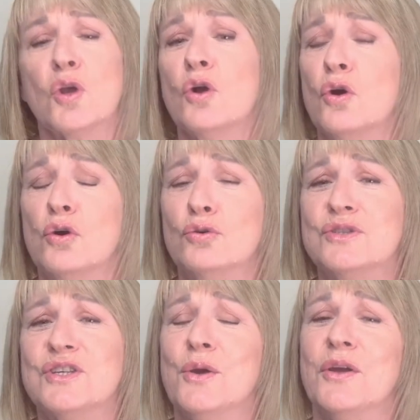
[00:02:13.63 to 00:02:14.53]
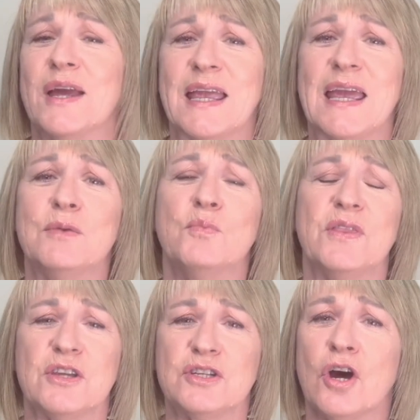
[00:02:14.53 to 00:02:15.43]
Also, again,
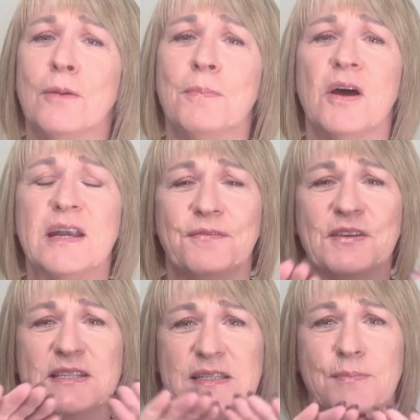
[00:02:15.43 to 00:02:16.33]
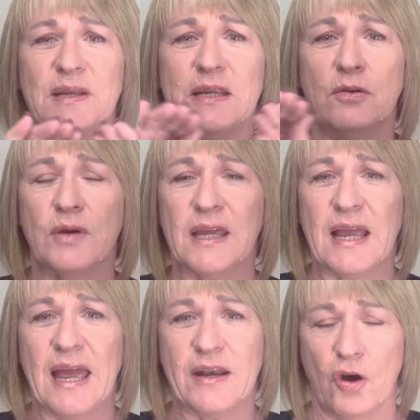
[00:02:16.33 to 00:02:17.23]
with the top line, if you're simply
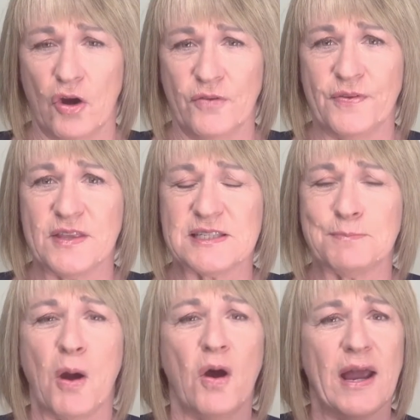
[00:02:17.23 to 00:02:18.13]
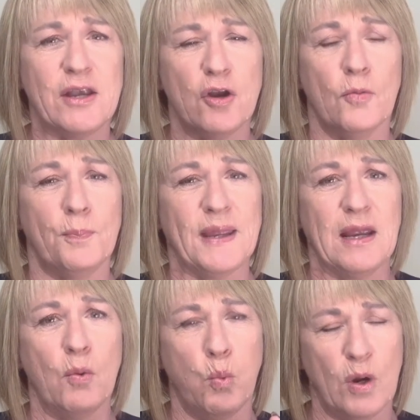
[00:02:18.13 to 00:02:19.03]
looking at over the spine not
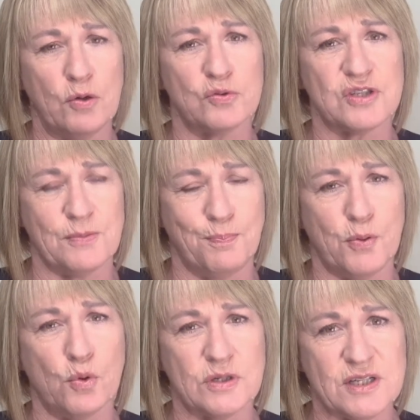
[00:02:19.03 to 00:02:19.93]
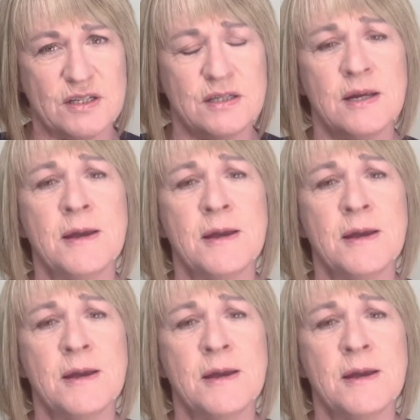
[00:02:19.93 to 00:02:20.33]
being well supported,